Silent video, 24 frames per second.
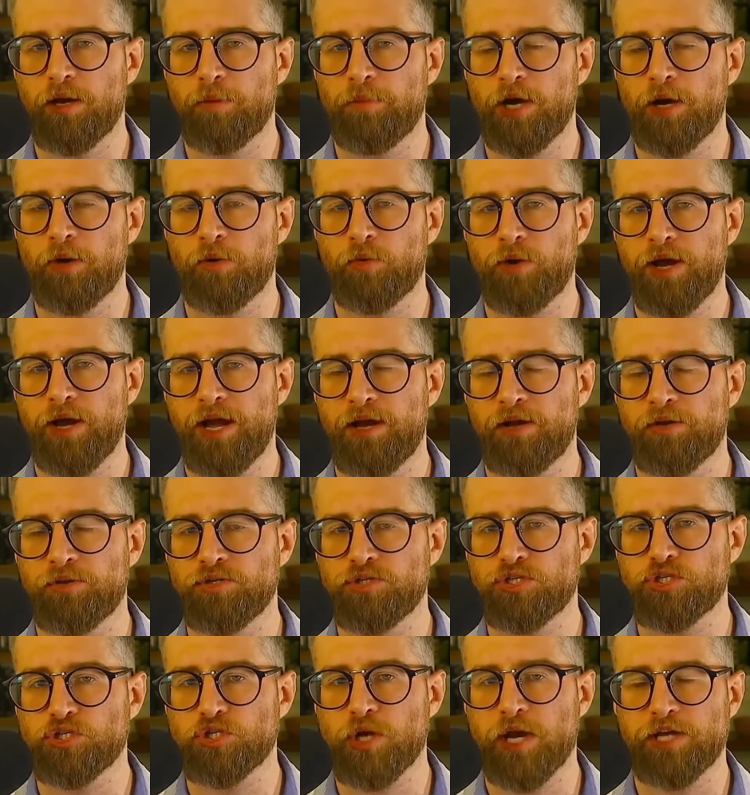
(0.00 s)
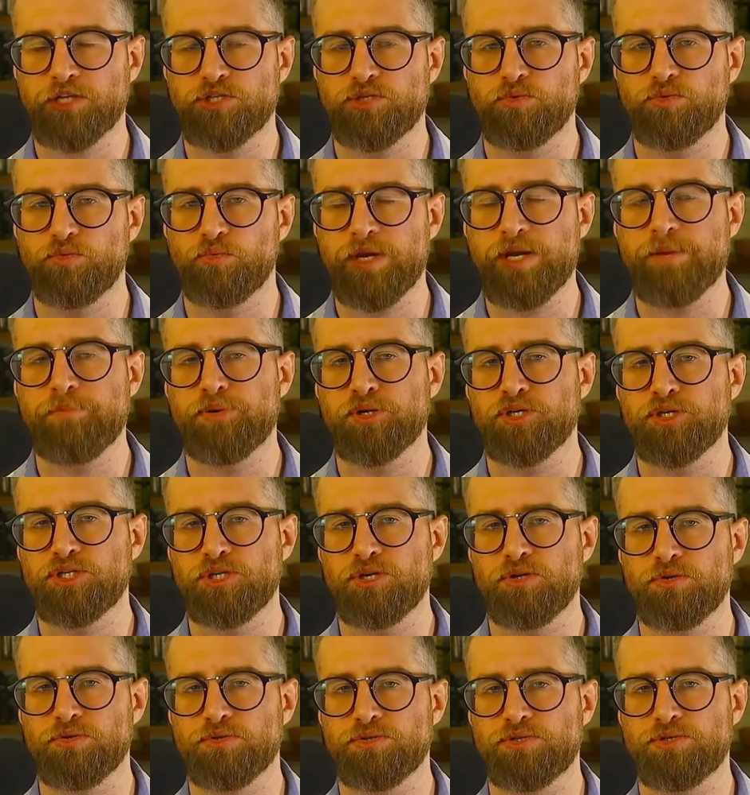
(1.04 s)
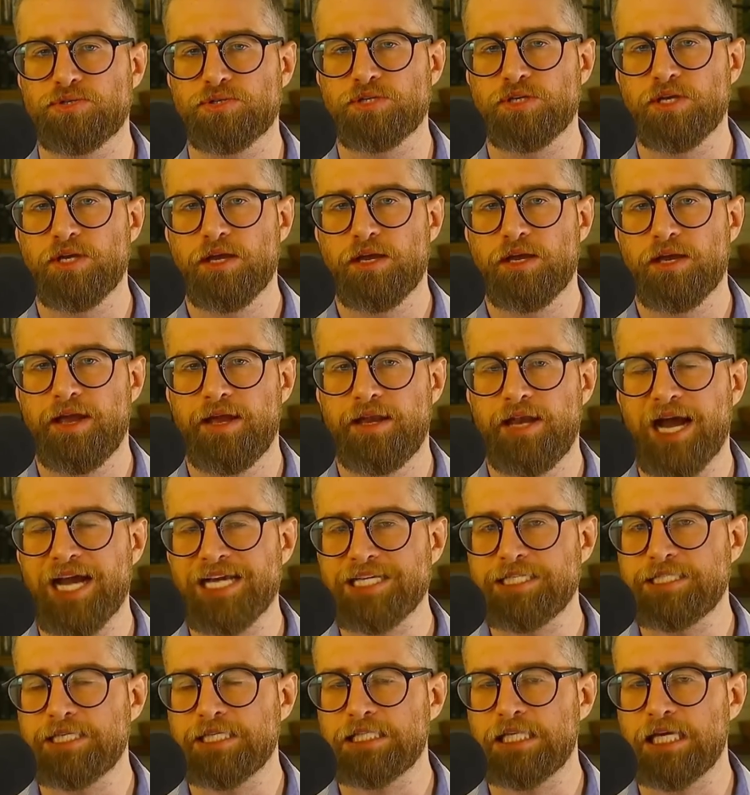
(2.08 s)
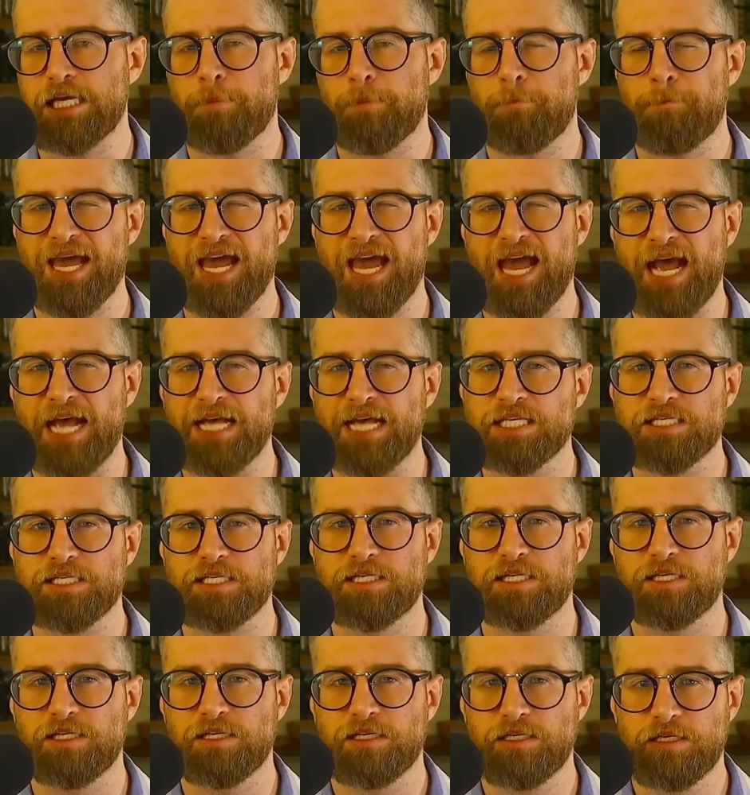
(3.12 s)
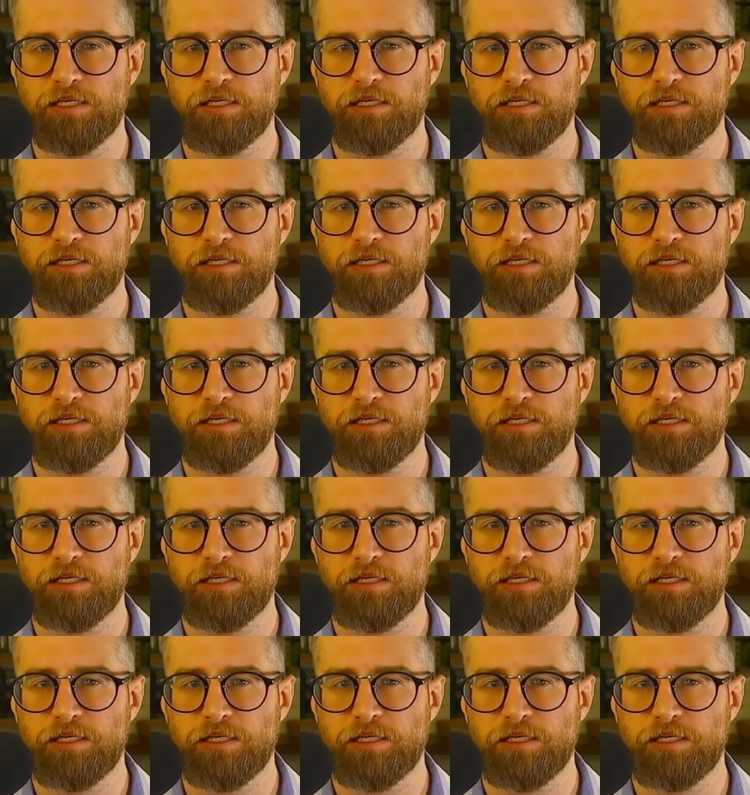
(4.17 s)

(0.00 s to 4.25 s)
around trying to reproduce an idyllic past.